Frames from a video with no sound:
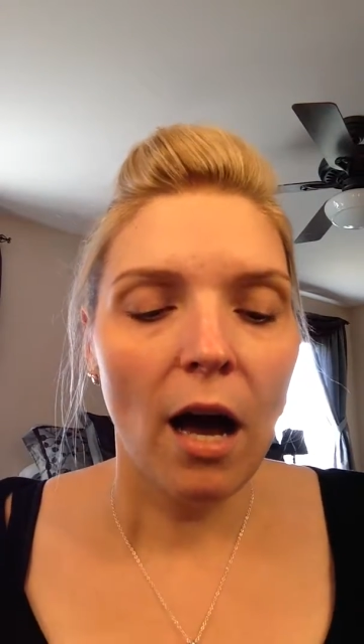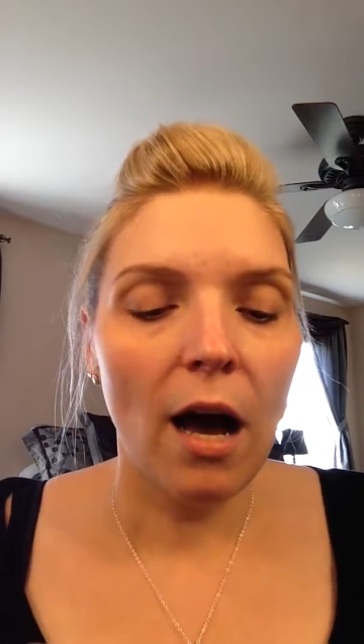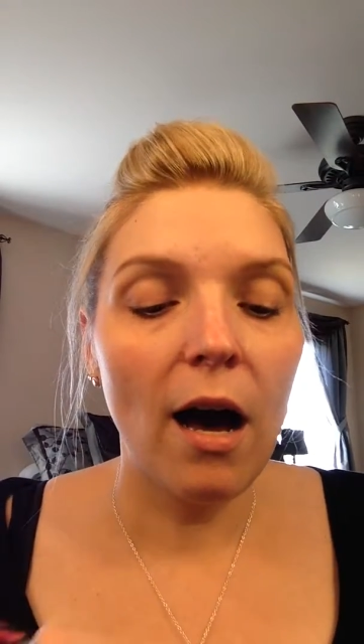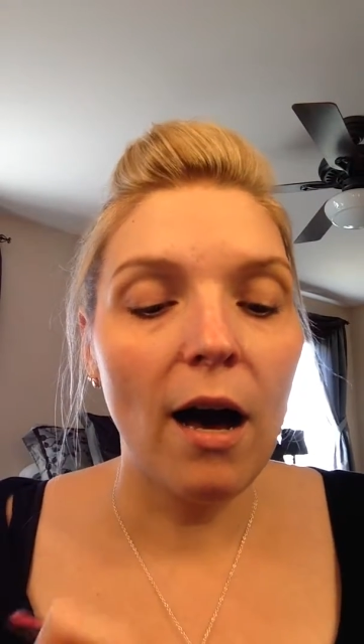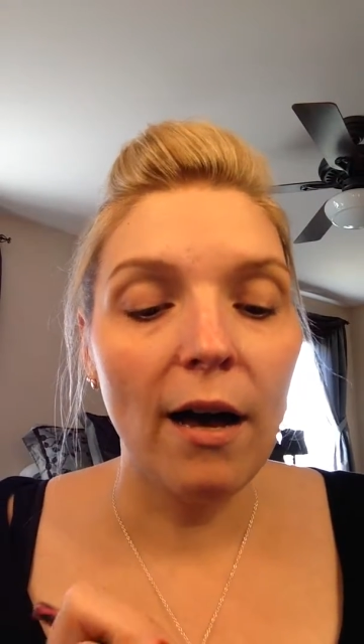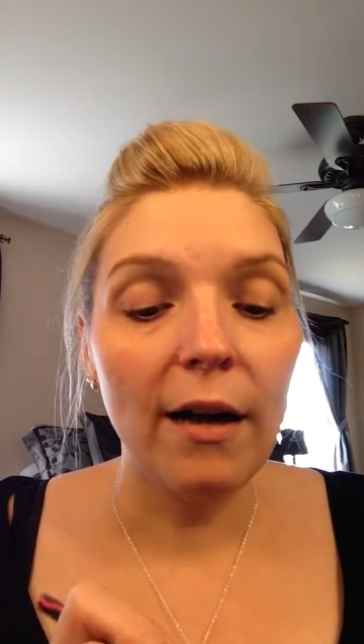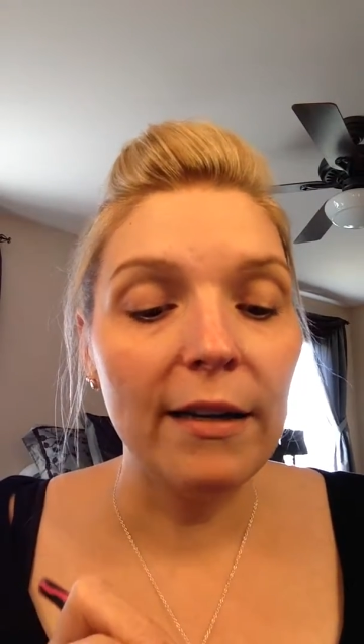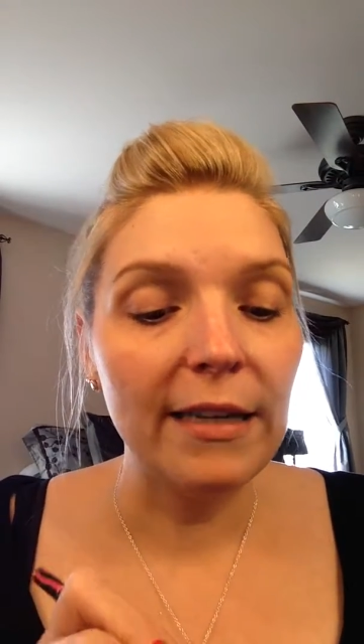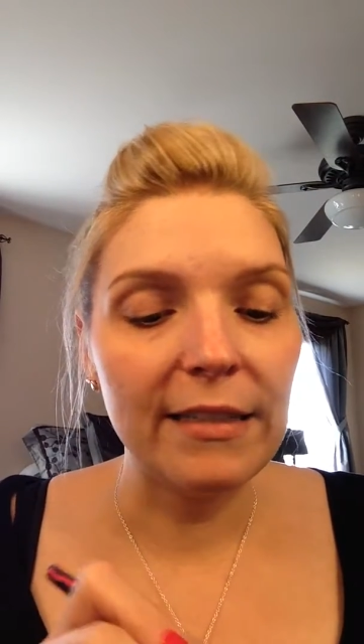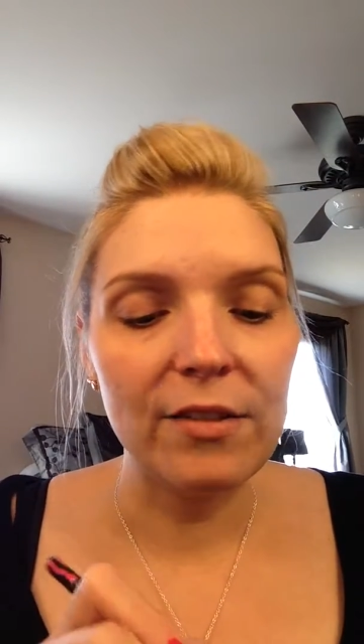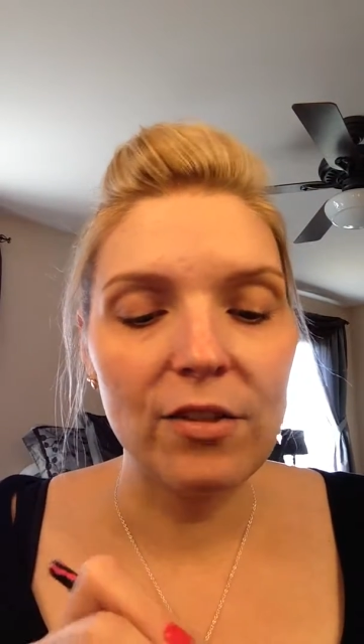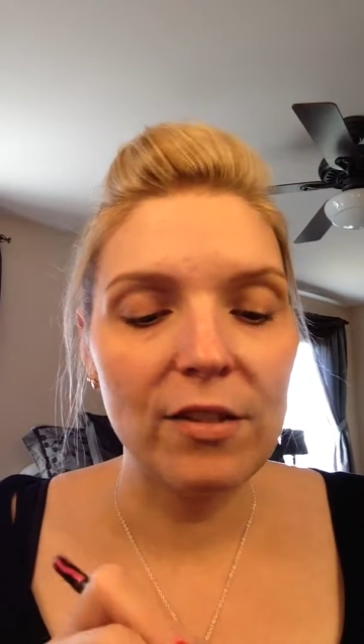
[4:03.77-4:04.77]
Uh,
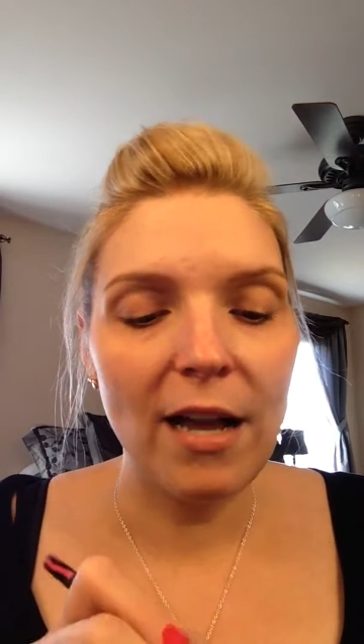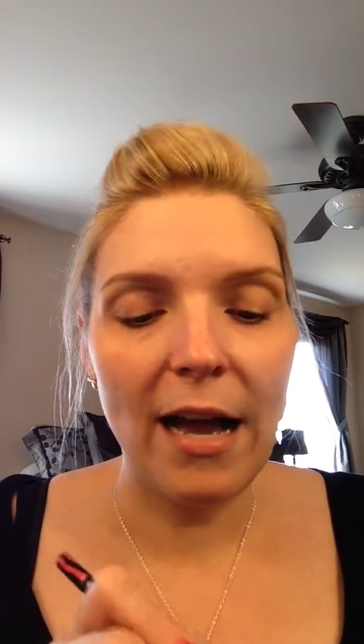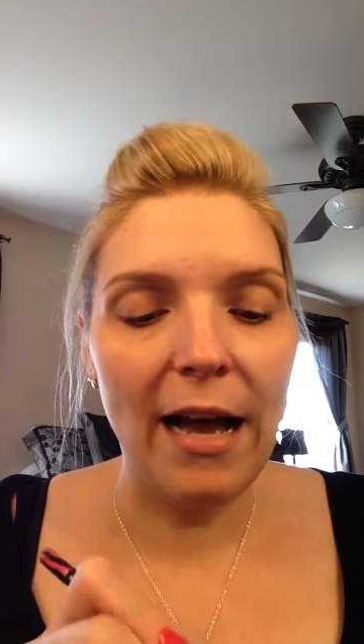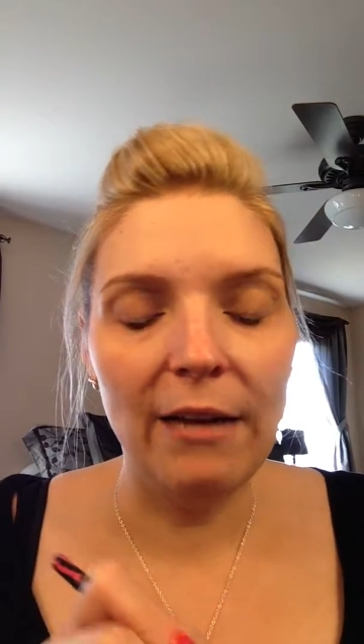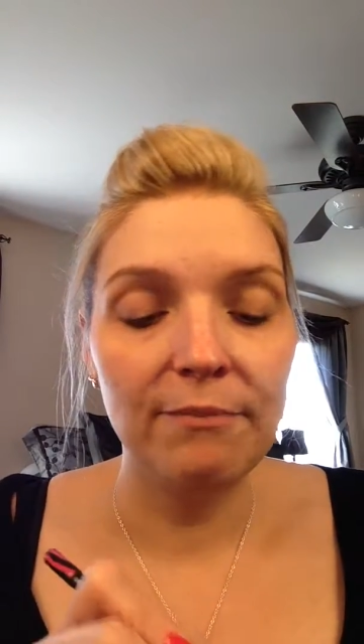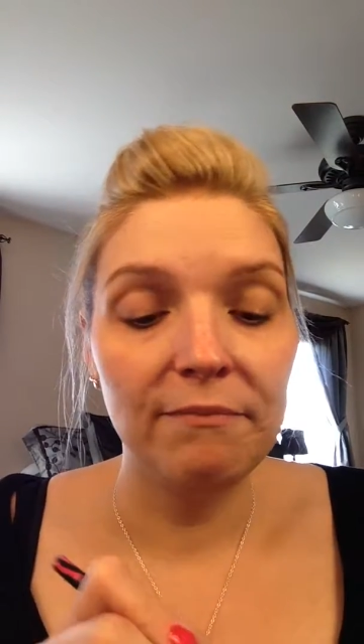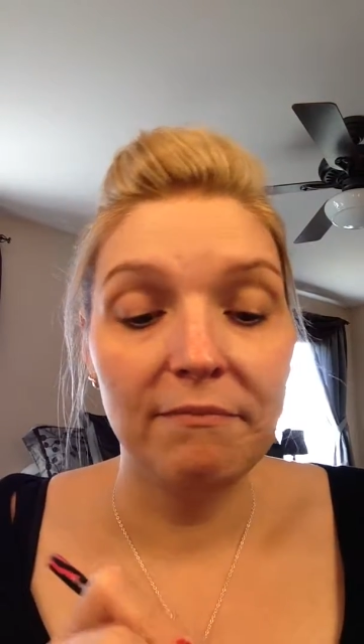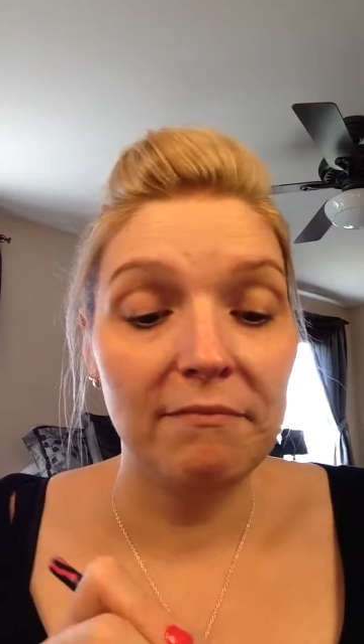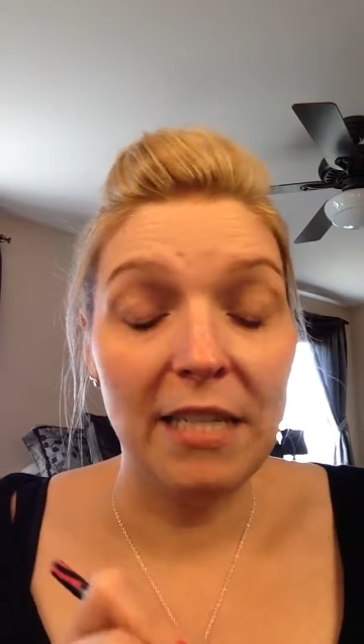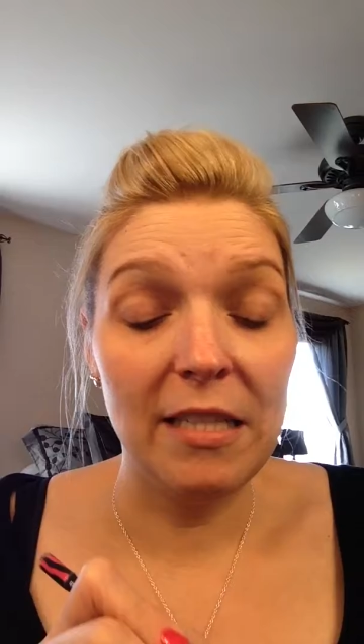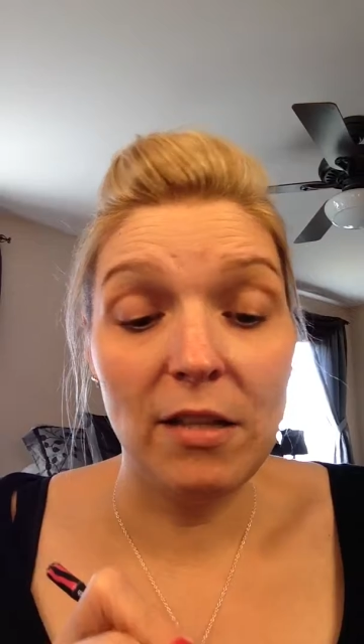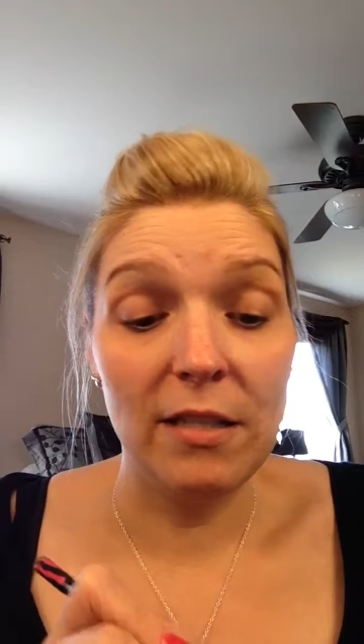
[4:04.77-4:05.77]
it's uh,
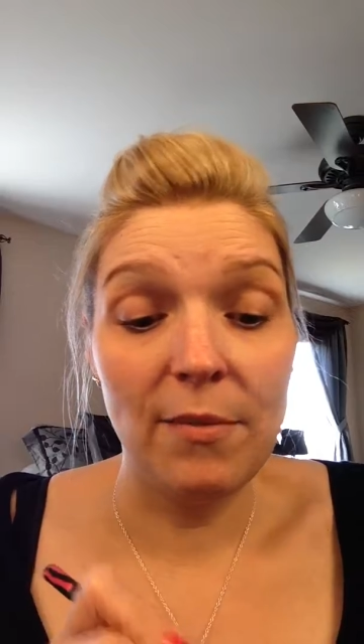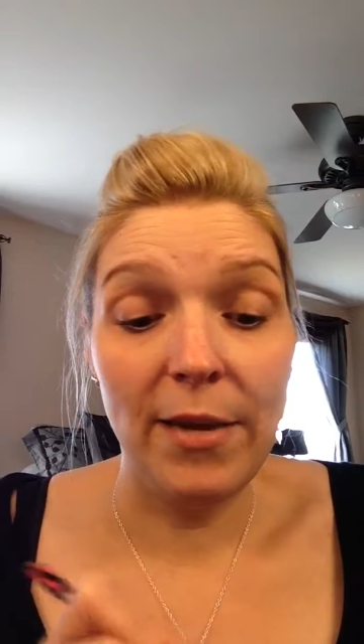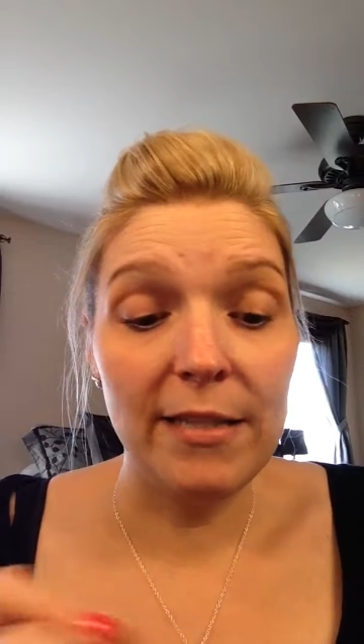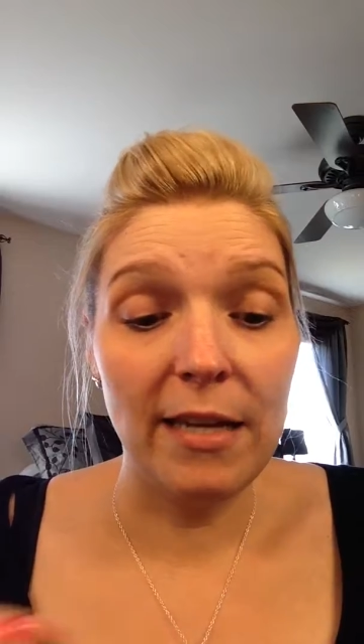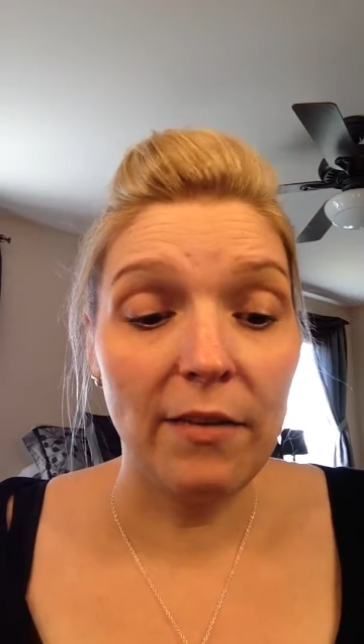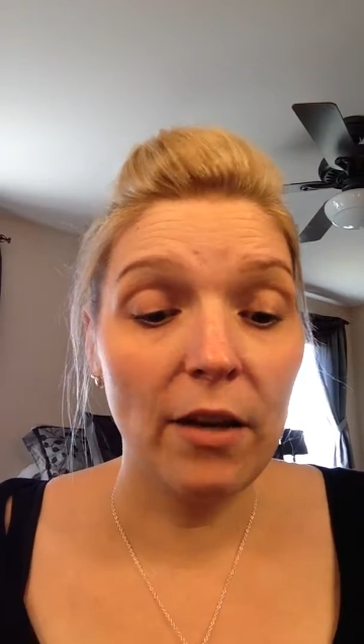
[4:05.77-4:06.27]
it's, it's amazing.